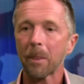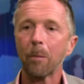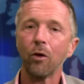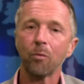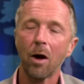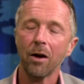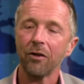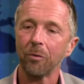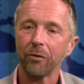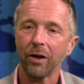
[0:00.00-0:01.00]

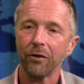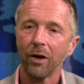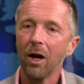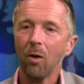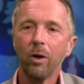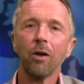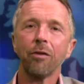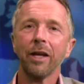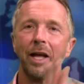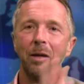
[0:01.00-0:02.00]
Postmodernism says we don't
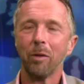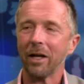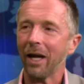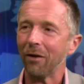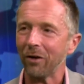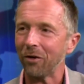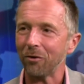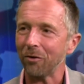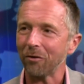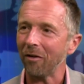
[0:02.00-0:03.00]
think anybody has
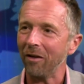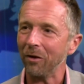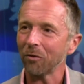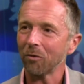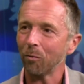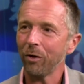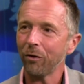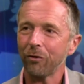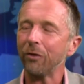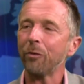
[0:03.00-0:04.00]
answers to this. We
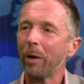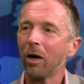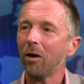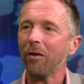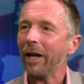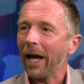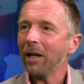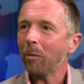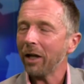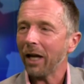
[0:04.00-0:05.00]
just despair that
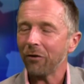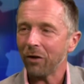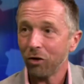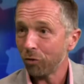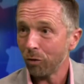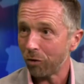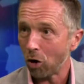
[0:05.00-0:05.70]
anybody has any truth at